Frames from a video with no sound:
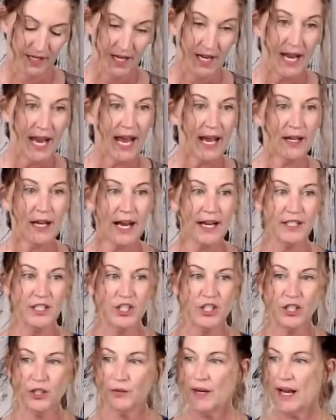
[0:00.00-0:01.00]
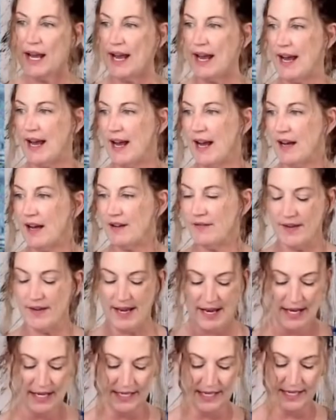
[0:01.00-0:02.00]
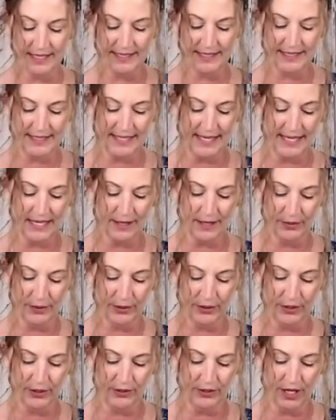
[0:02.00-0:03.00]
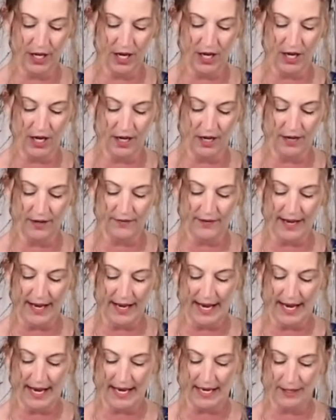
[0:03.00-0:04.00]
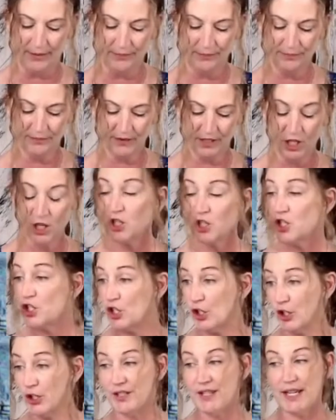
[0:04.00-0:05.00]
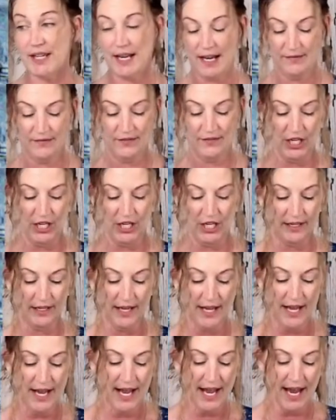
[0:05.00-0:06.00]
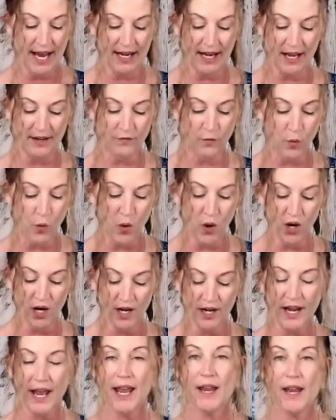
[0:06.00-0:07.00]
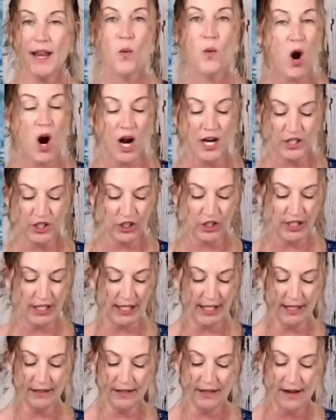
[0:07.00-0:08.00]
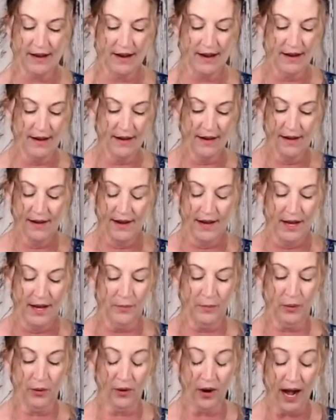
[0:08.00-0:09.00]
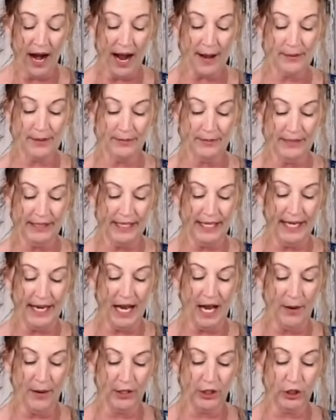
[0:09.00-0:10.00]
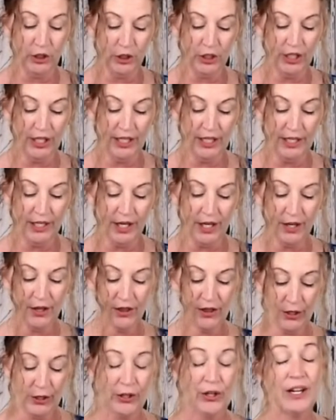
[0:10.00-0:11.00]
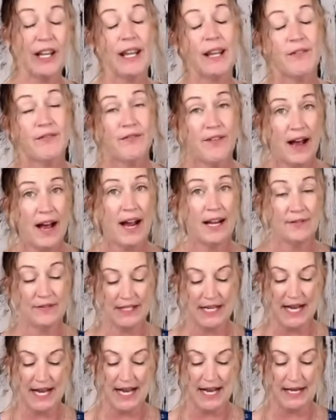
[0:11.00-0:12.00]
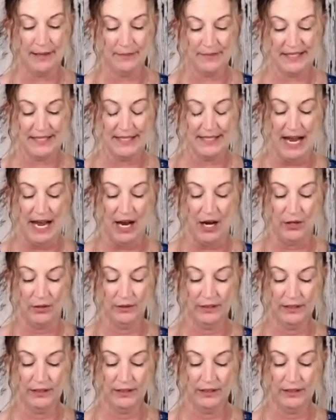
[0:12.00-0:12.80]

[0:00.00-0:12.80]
And I do have an example of a shirt that I've done and I've worn and washed it probably a good 35 times now.